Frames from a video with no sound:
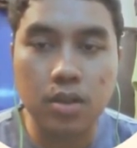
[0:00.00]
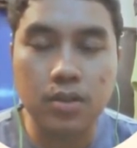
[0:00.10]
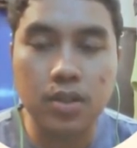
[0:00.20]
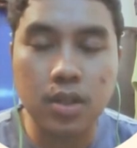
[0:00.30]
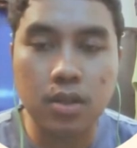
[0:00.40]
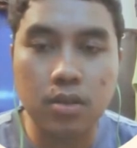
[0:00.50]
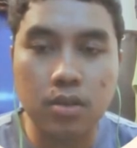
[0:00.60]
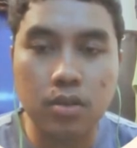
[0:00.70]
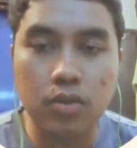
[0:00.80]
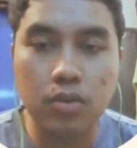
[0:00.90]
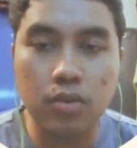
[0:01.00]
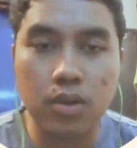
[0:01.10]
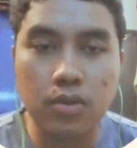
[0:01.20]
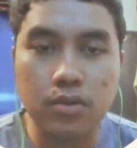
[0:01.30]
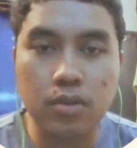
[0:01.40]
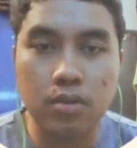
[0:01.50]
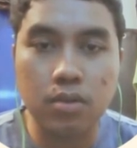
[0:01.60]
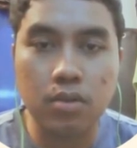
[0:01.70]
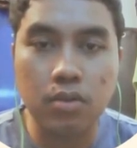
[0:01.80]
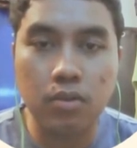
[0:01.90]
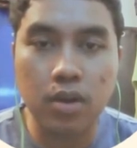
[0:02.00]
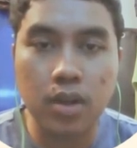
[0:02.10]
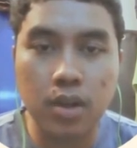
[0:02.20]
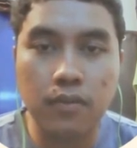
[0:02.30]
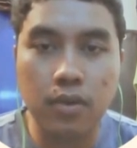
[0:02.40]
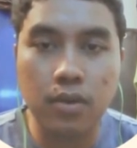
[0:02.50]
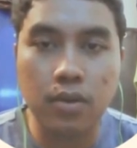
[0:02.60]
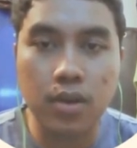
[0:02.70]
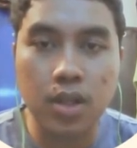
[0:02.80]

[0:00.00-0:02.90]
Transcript: CN210184.